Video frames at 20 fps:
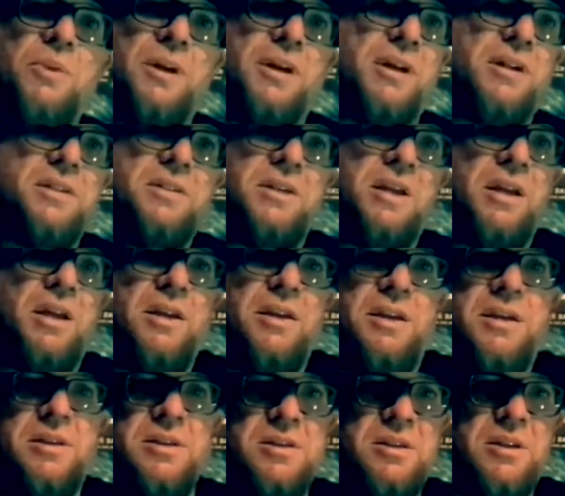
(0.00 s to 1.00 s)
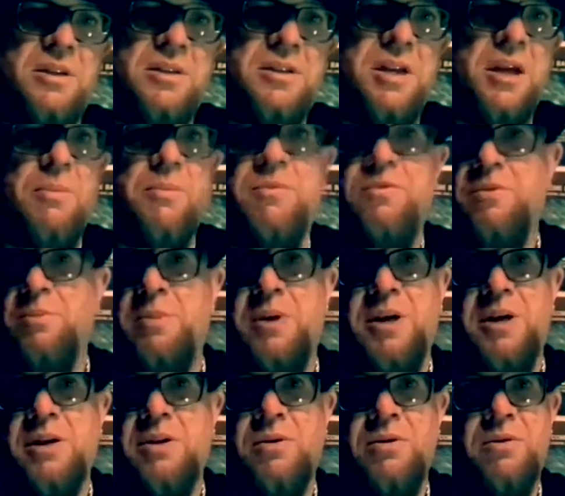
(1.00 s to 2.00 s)
I said, is a staple from my
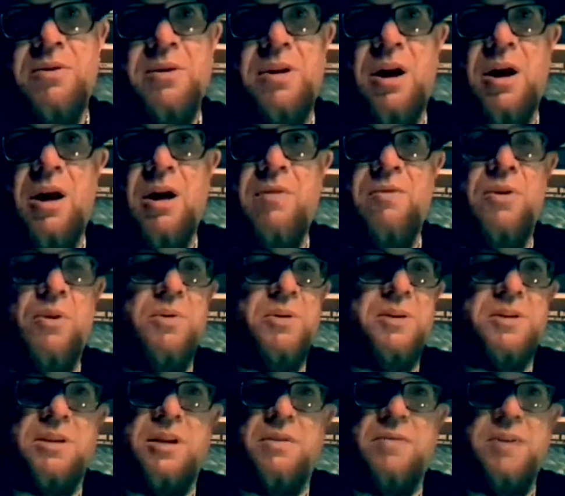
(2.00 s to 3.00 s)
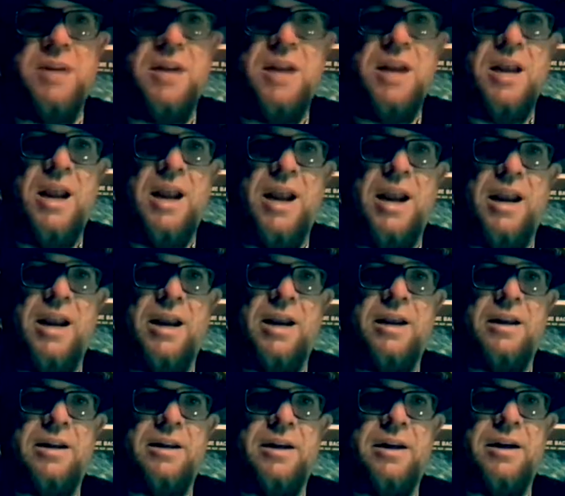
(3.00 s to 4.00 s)
youth. I've always loved it,
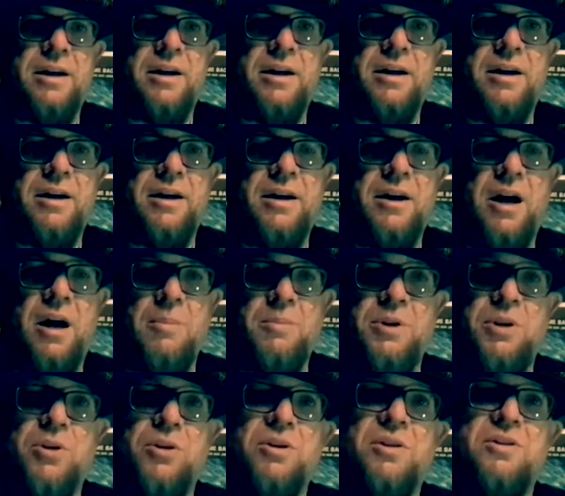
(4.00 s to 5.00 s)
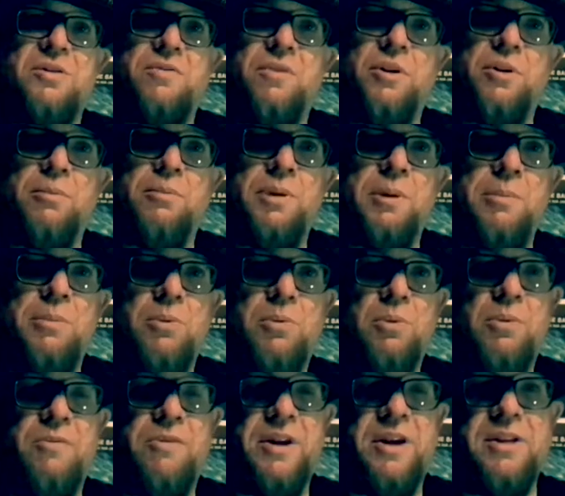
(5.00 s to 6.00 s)
and I'm curious if other people
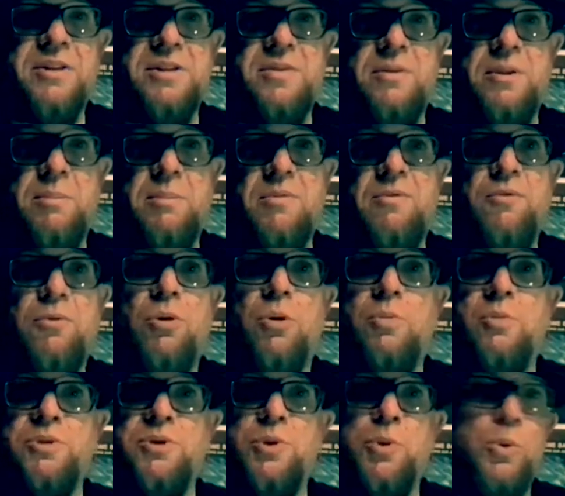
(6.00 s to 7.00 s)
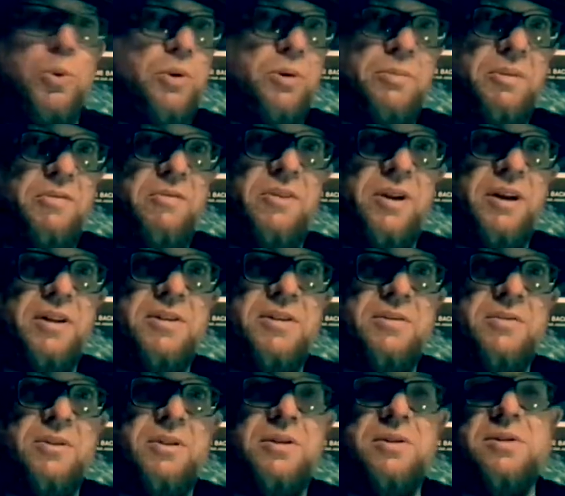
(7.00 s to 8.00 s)
were fans of it before it was cool to be fans
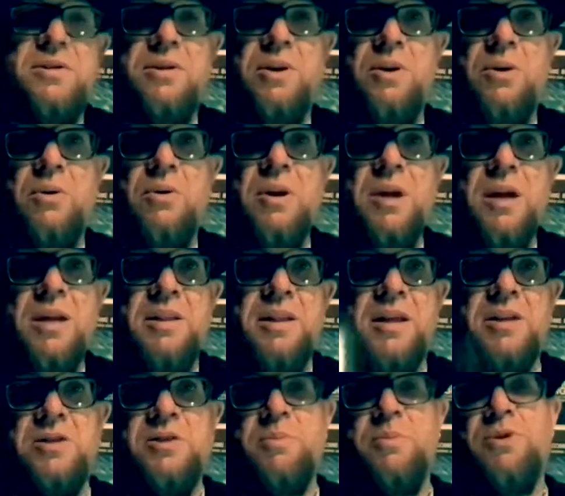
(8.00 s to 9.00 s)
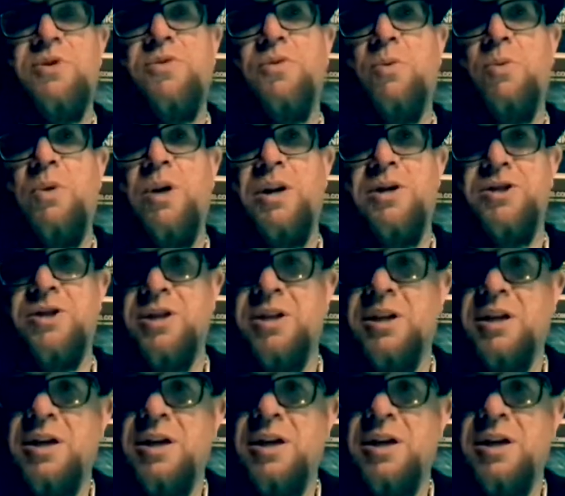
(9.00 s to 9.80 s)
of it. So thanks so much for watching.